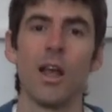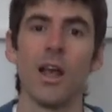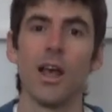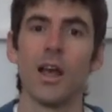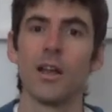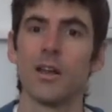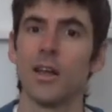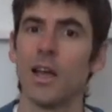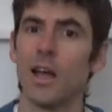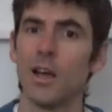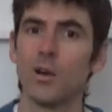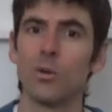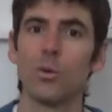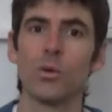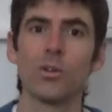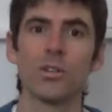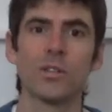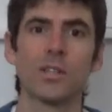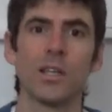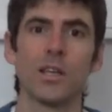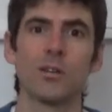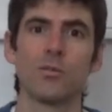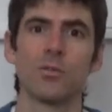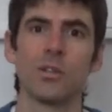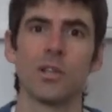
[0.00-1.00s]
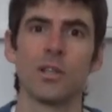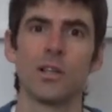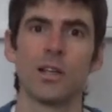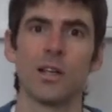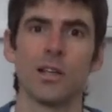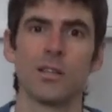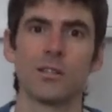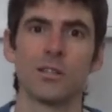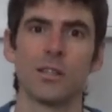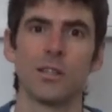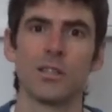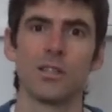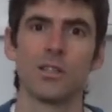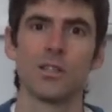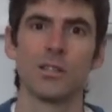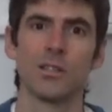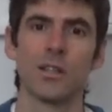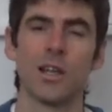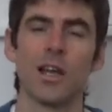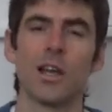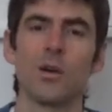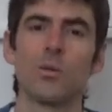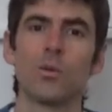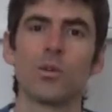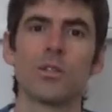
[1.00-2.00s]
And how was that realization?
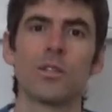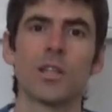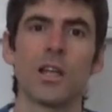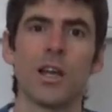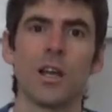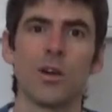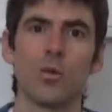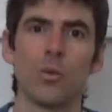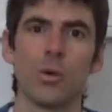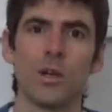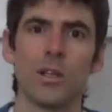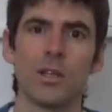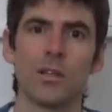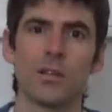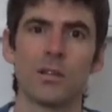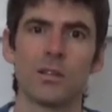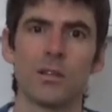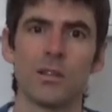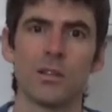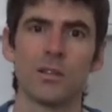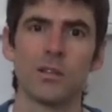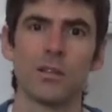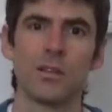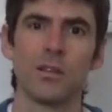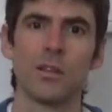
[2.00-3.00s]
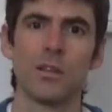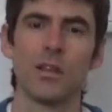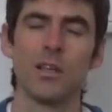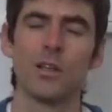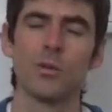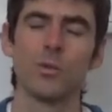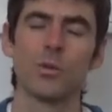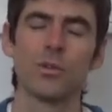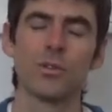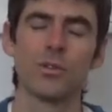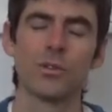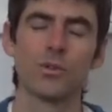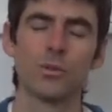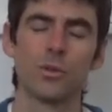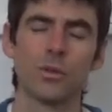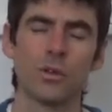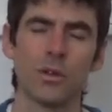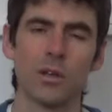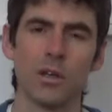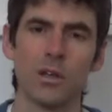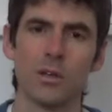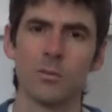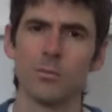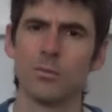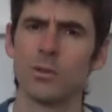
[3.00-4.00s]
How was that awakening? It was
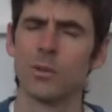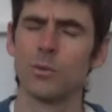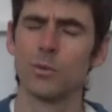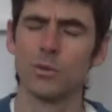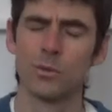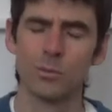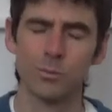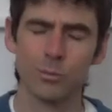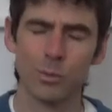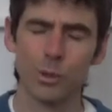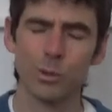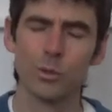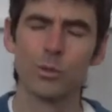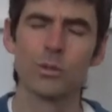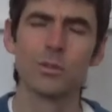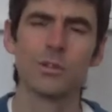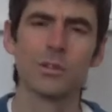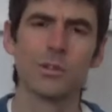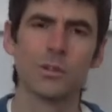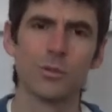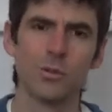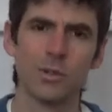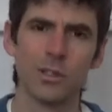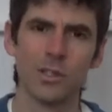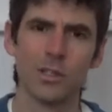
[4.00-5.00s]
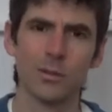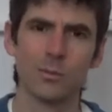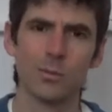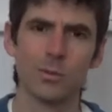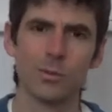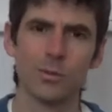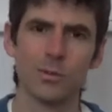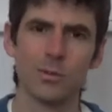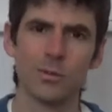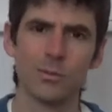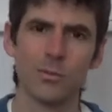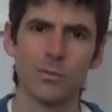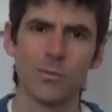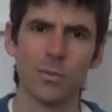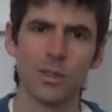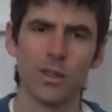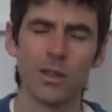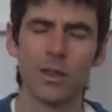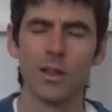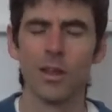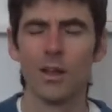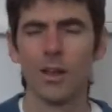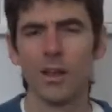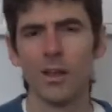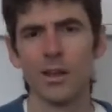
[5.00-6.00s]
sukham, it was most agreeable.
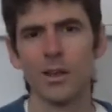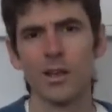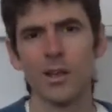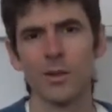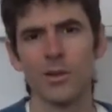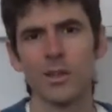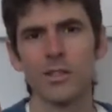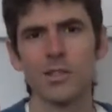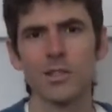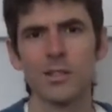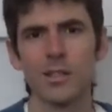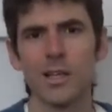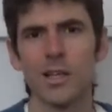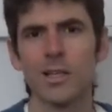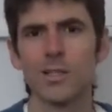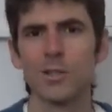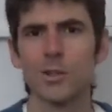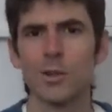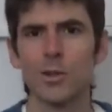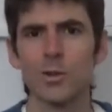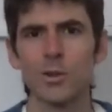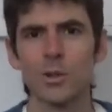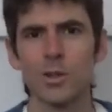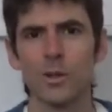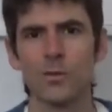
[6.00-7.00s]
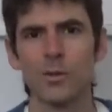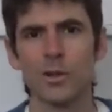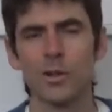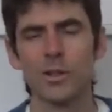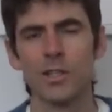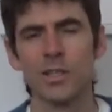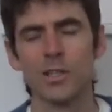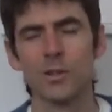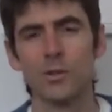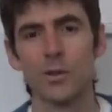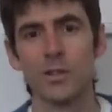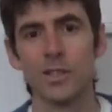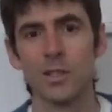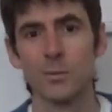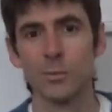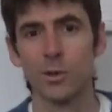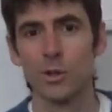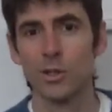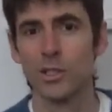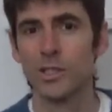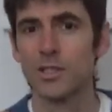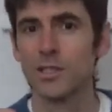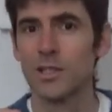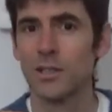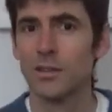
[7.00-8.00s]
Now, this line is also very interesting
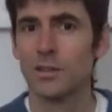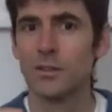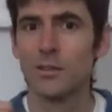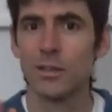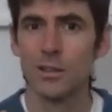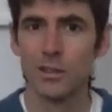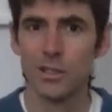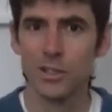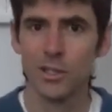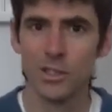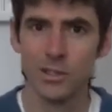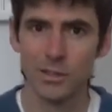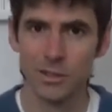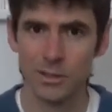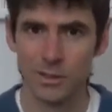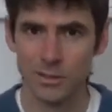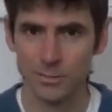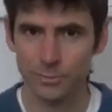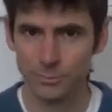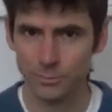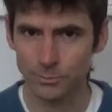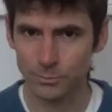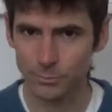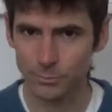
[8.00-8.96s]
because sandarshita,